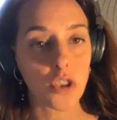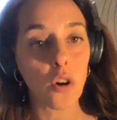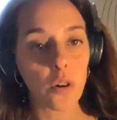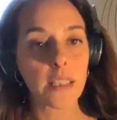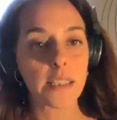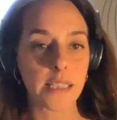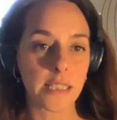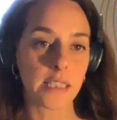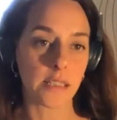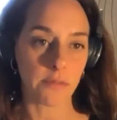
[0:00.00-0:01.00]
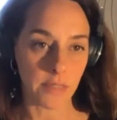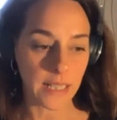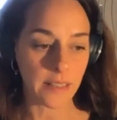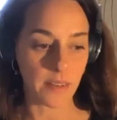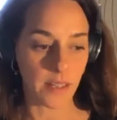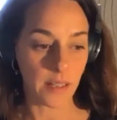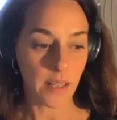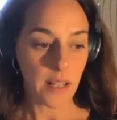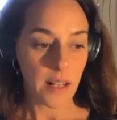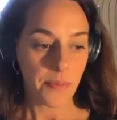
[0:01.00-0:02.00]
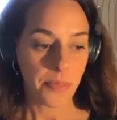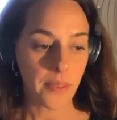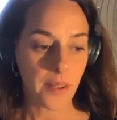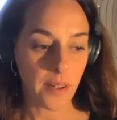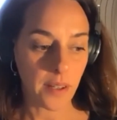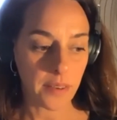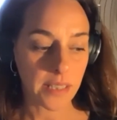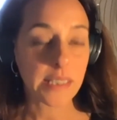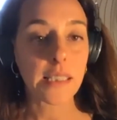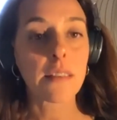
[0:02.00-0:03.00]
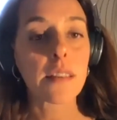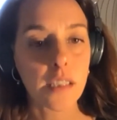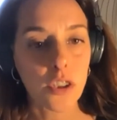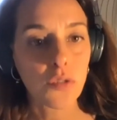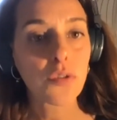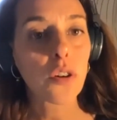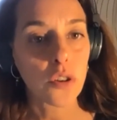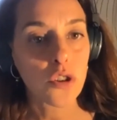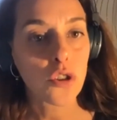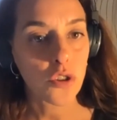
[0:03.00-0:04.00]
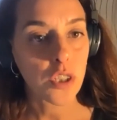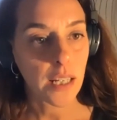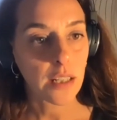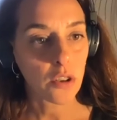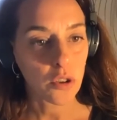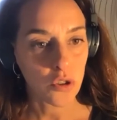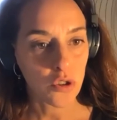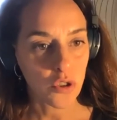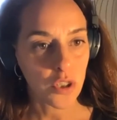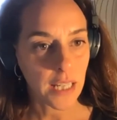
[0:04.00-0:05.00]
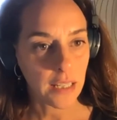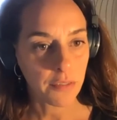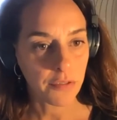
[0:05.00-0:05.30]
Wholeness is really the synthesis of conscious and unconscious self.